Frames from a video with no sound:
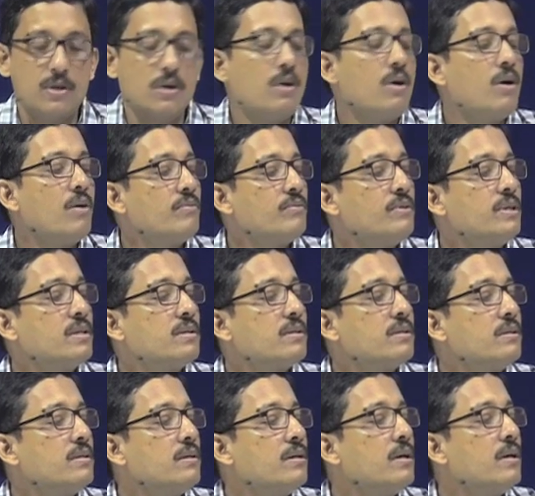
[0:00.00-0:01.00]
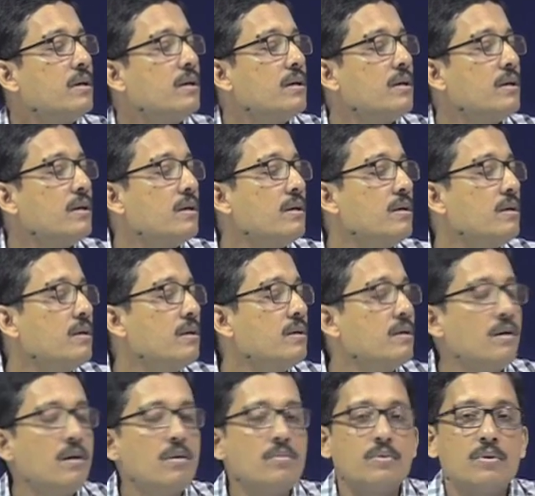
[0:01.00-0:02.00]
of this
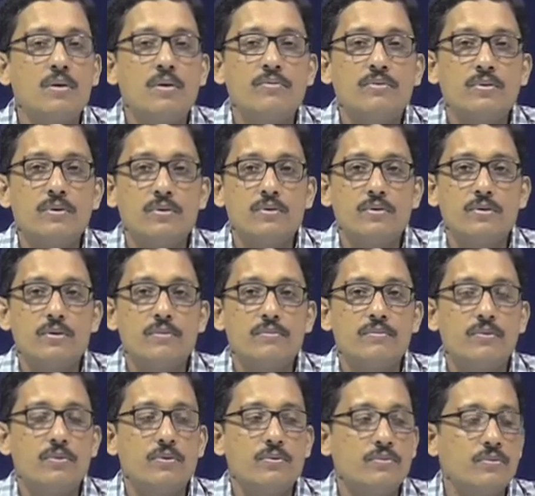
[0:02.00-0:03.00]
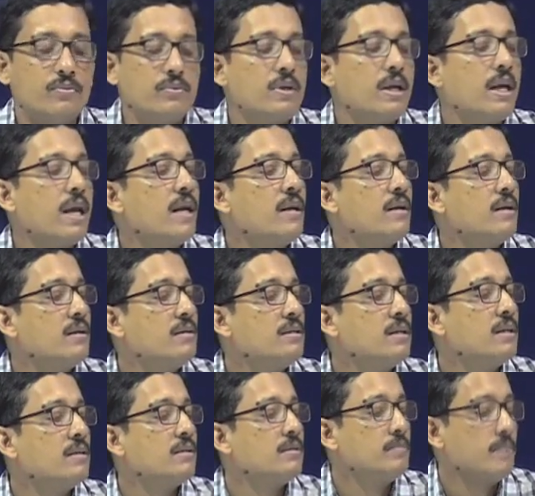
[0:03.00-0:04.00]
of your fluorophore, and
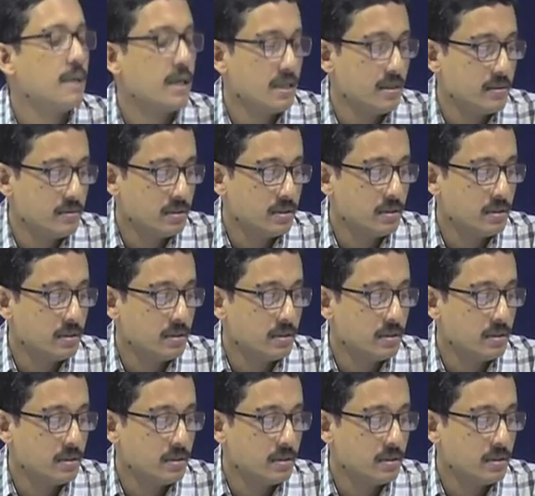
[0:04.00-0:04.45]
just by